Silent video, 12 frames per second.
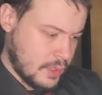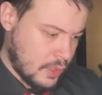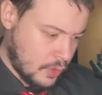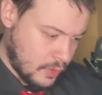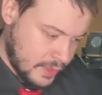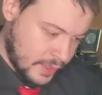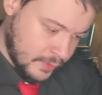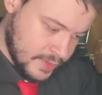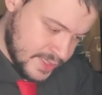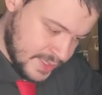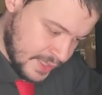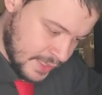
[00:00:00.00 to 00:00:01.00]
on
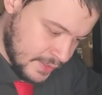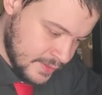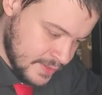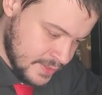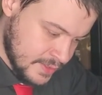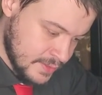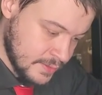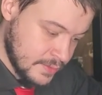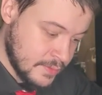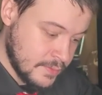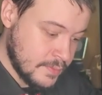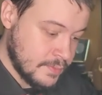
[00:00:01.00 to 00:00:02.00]
ourselves
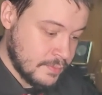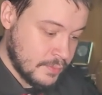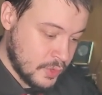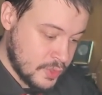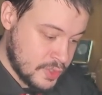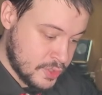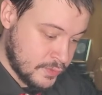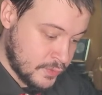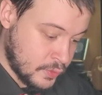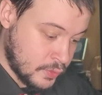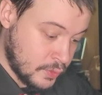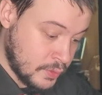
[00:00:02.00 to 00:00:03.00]
most of
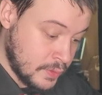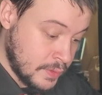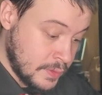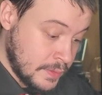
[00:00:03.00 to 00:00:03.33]
all,